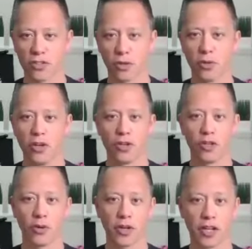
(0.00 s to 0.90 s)
So
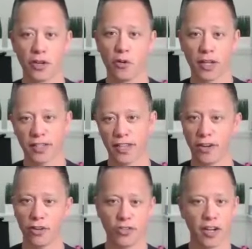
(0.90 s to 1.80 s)
you already know about that
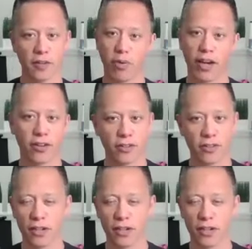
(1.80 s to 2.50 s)
alternating pattern